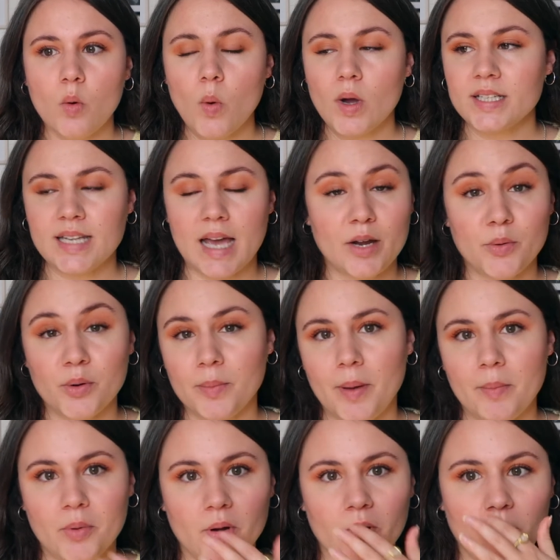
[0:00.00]
I
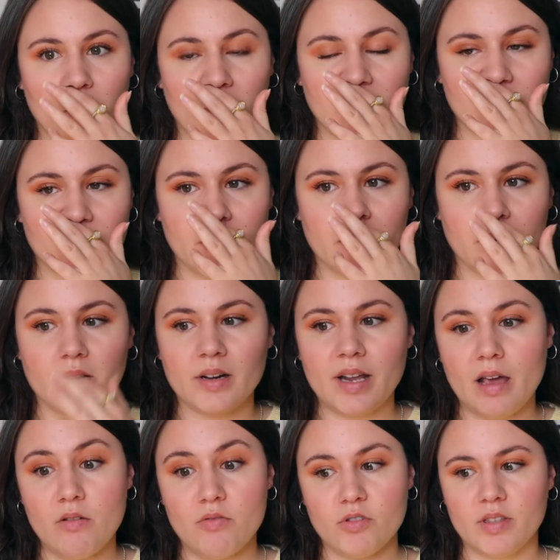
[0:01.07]
remember what
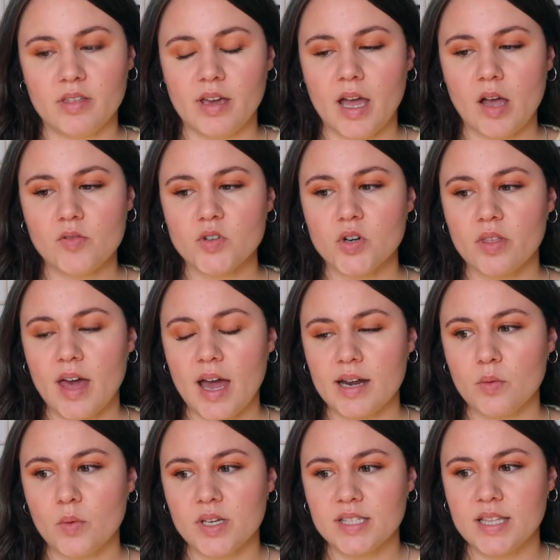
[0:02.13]
triggered everything after
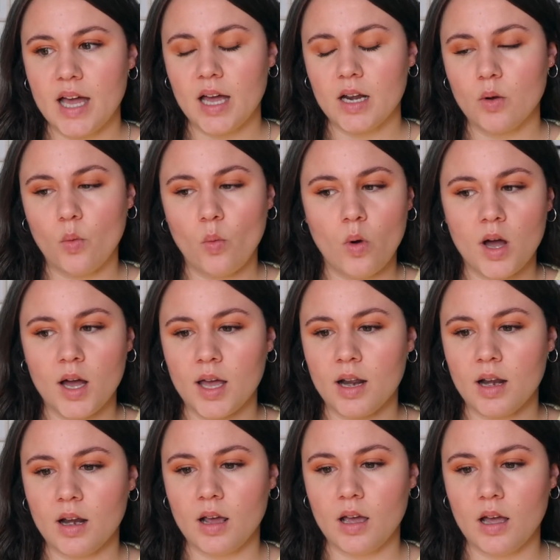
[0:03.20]
that was that
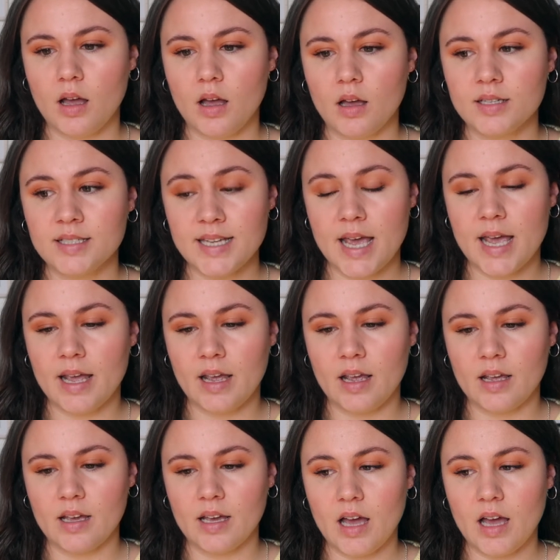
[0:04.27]
one day.